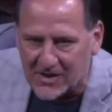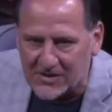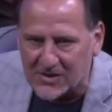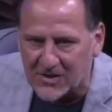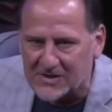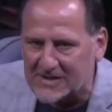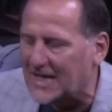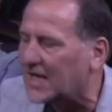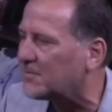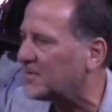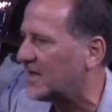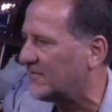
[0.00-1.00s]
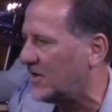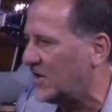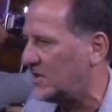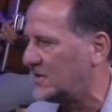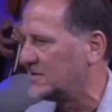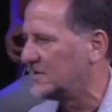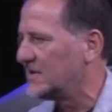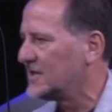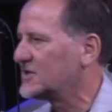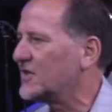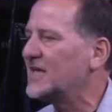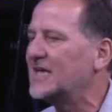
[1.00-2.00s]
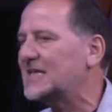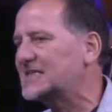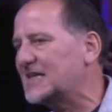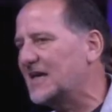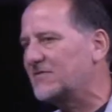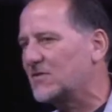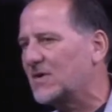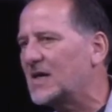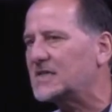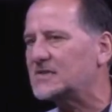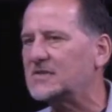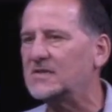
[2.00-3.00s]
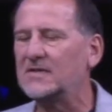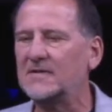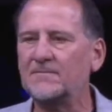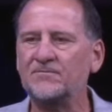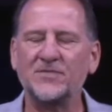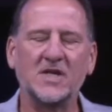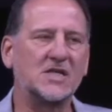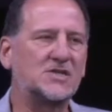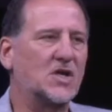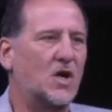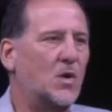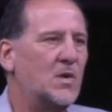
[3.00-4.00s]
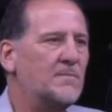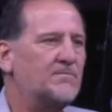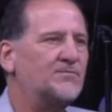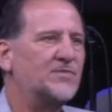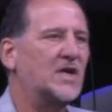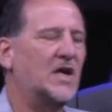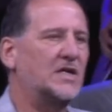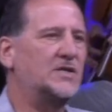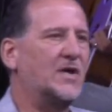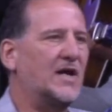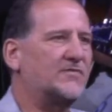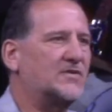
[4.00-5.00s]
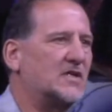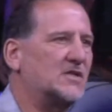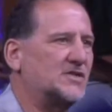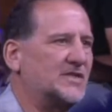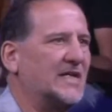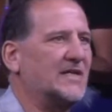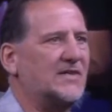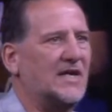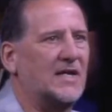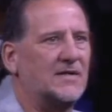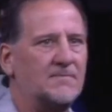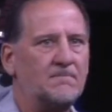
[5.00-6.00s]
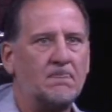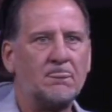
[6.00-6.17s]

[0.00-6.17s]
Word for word: a certain segment of all so that he can save the rest. And so you have to understand then